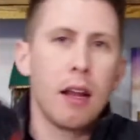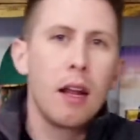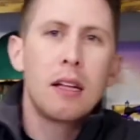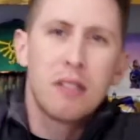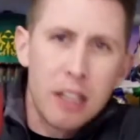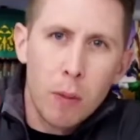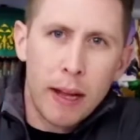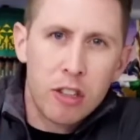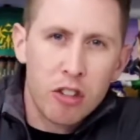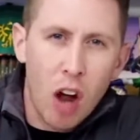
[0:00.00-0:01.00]

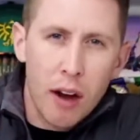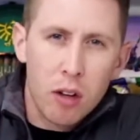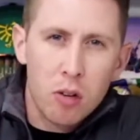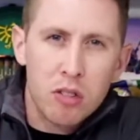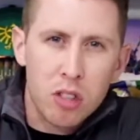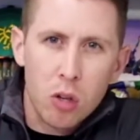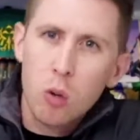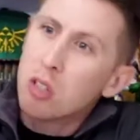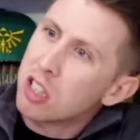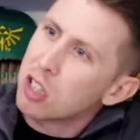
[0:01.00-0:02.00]
Xenoblade Chronicles
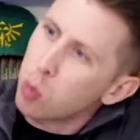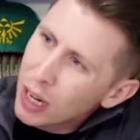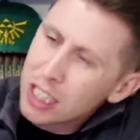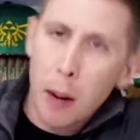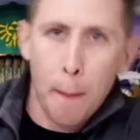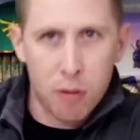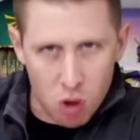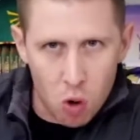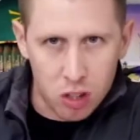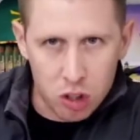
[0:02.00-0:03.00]
2 Switch
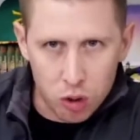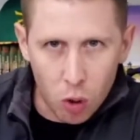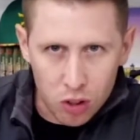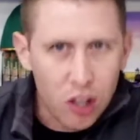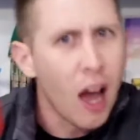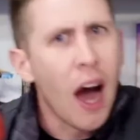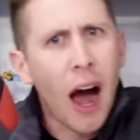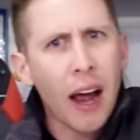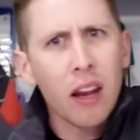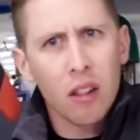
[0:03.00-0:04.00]
Pro controller.
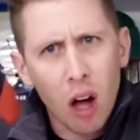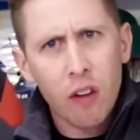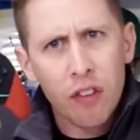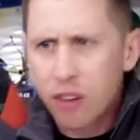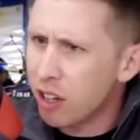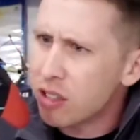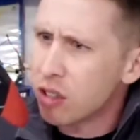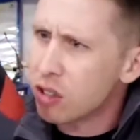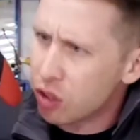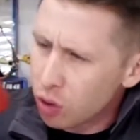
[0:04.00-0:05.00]
I love this
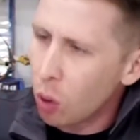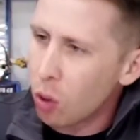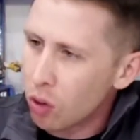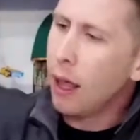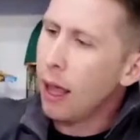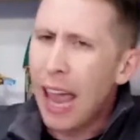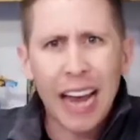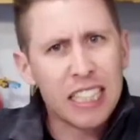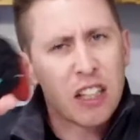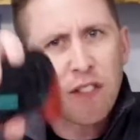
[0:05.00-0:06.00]
controller.
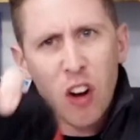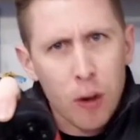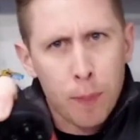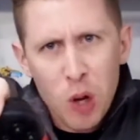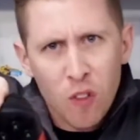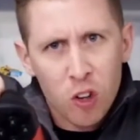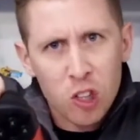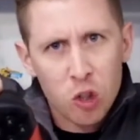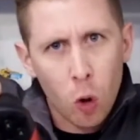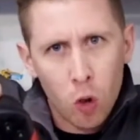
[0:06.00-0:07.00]
And it's a very beautiful
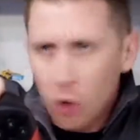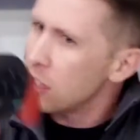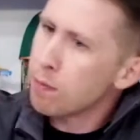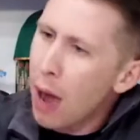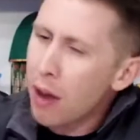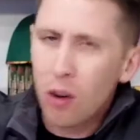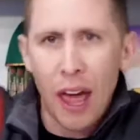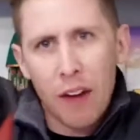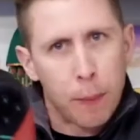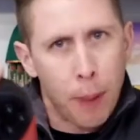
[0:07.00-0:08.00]
controller. modeled
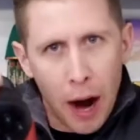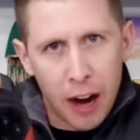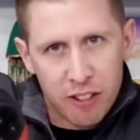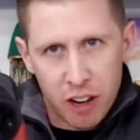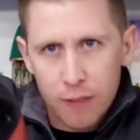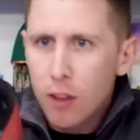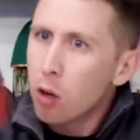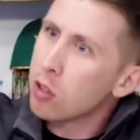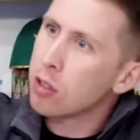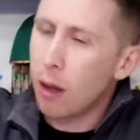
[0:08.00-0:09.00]
after Pyra,
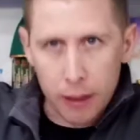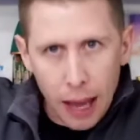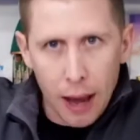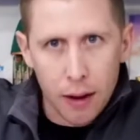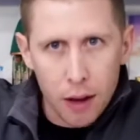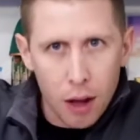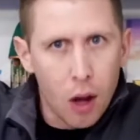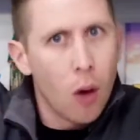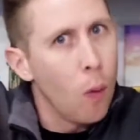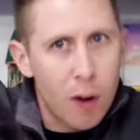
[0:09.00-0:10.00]
who's, again,
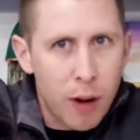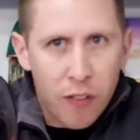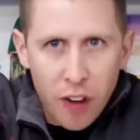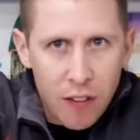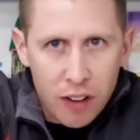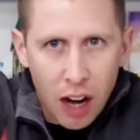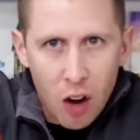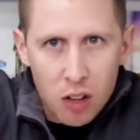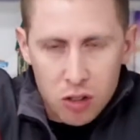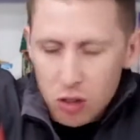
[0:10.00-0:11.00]
one of my favorite
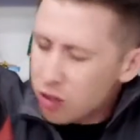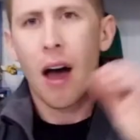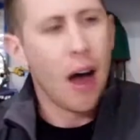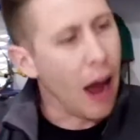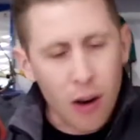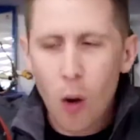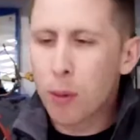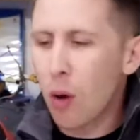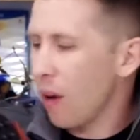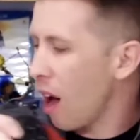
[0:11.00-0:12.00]
characters. I know I'm
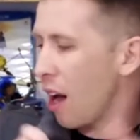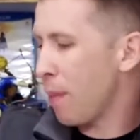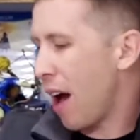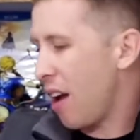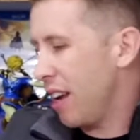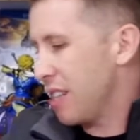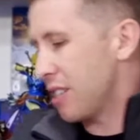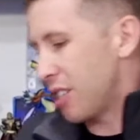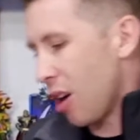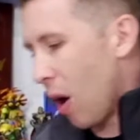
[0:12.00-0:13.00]
going on about it,
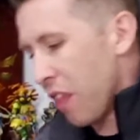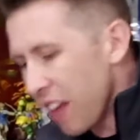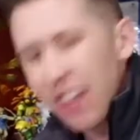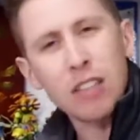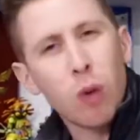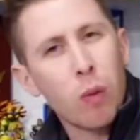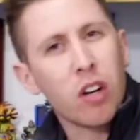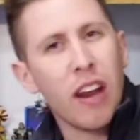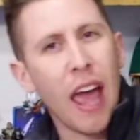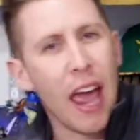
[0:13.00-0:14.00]
so I think that's where we're
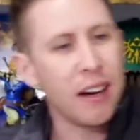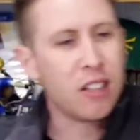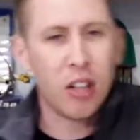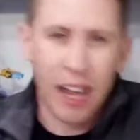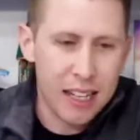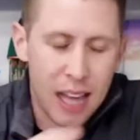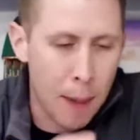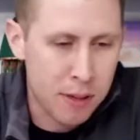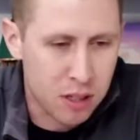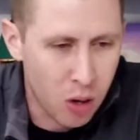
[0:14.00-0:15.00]
going to end today's
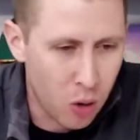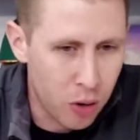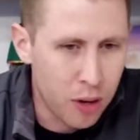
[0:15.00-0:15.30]
episode.